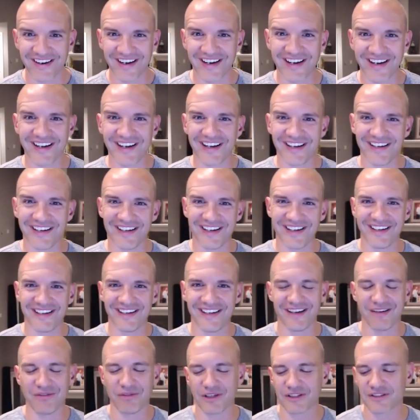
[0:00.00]
And, and, and
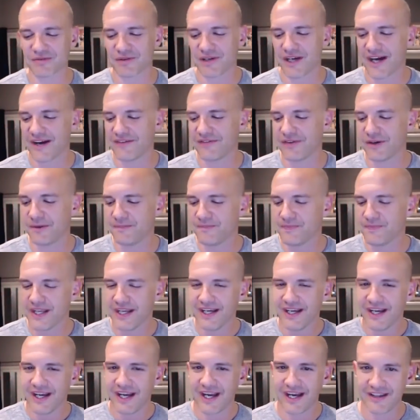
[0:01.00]
once we have them.
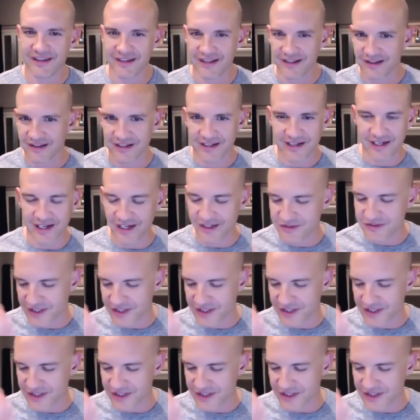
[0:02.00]
And the, the contrast,